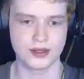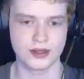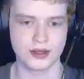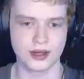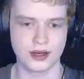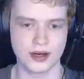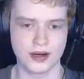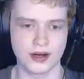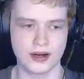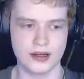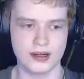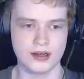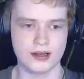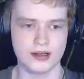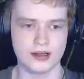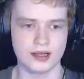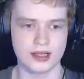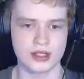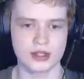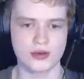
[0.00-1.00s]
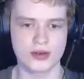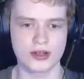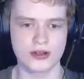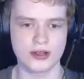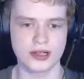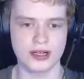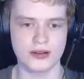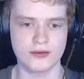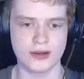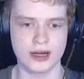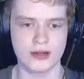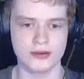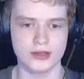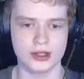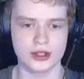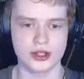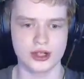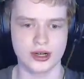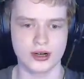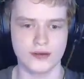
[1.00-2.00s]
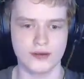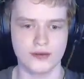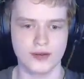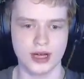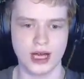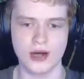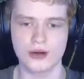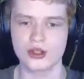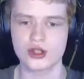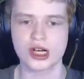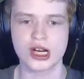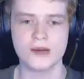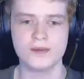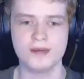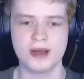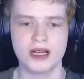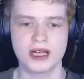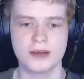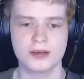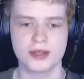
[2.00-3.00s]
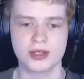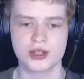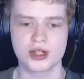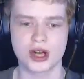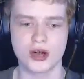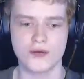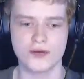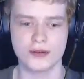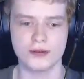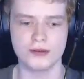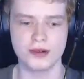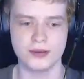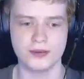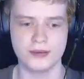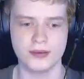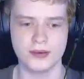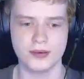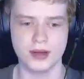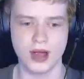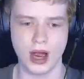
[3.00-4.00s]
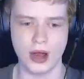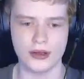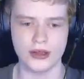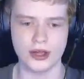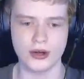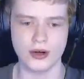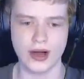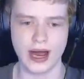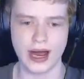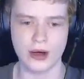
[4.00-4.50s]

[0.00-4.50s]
Alright. Guess we'll clean around the shelf. I will try and pick up the shelf and put... Although, how